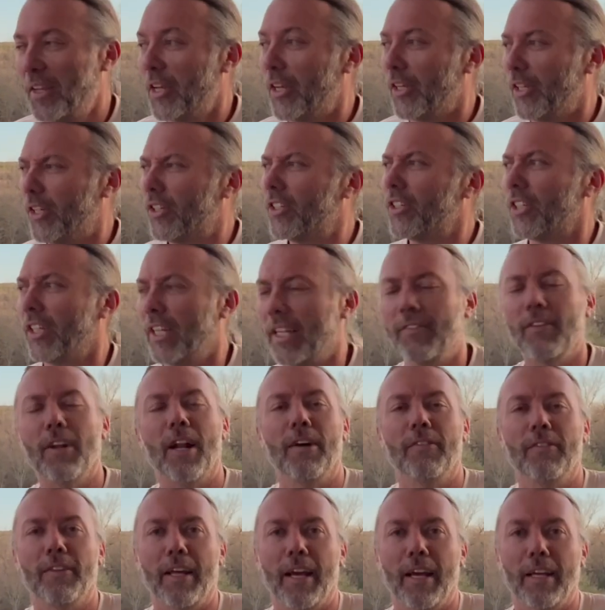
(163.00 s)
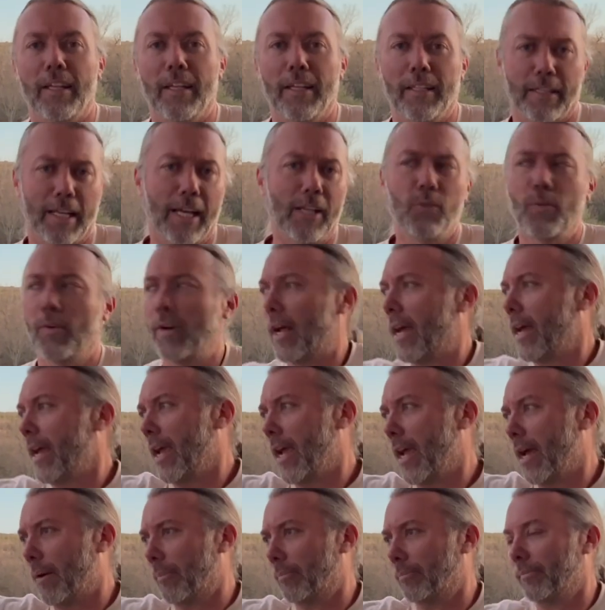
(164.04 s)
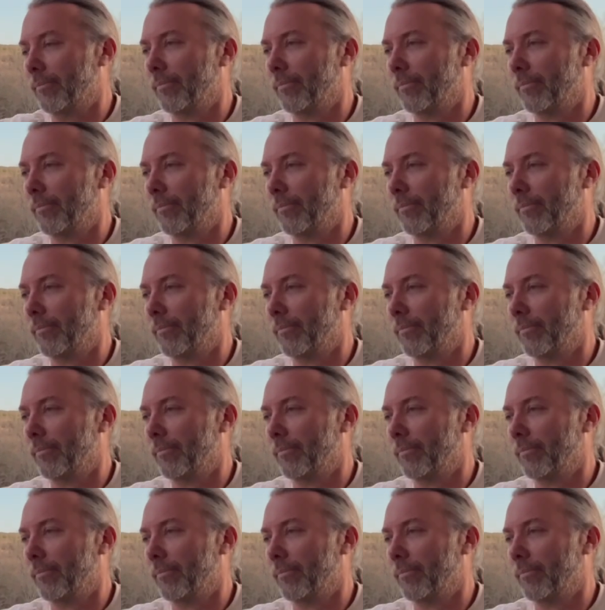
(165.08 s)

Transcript: you're just living Sorry. off of that. Like that's what I am.